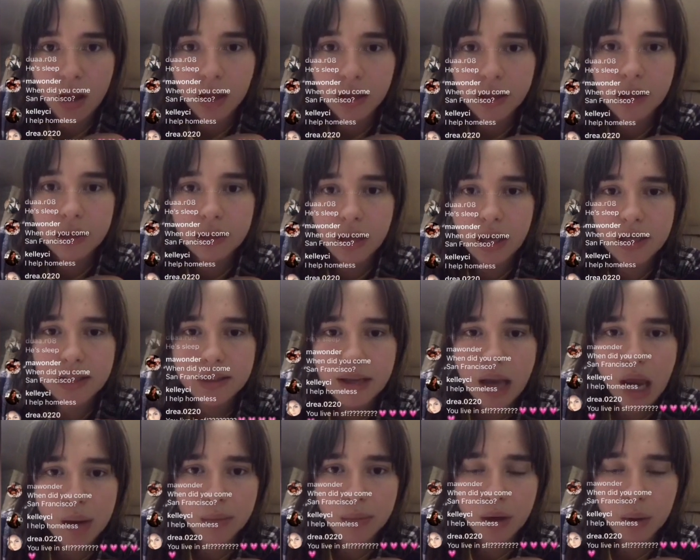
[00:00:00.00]
Yeah, next
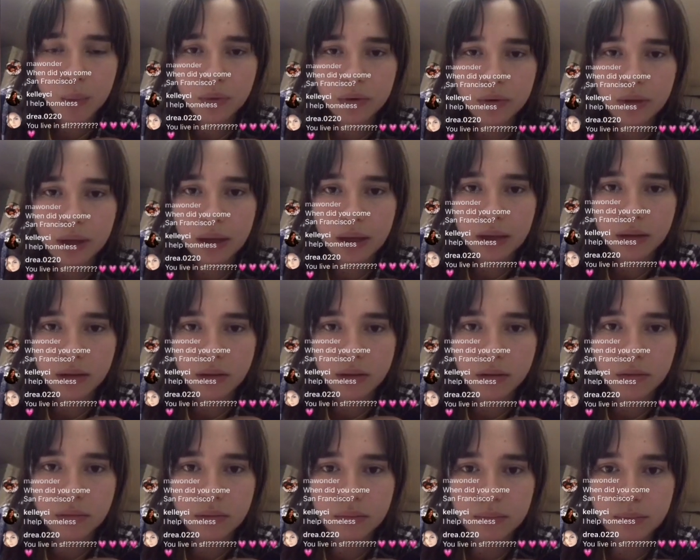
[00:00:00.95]
time I will add
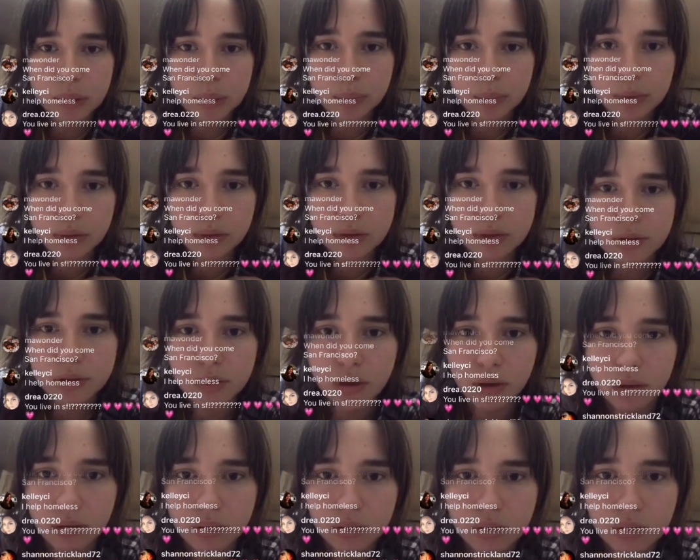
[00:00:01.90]
people to
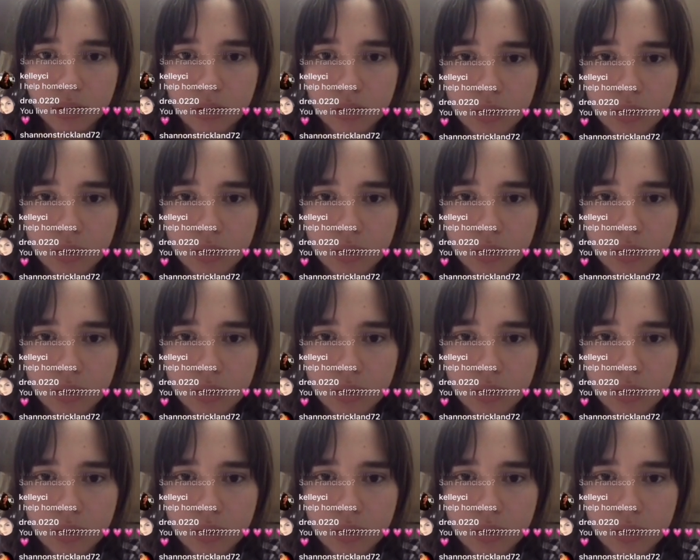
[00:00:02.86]
talk.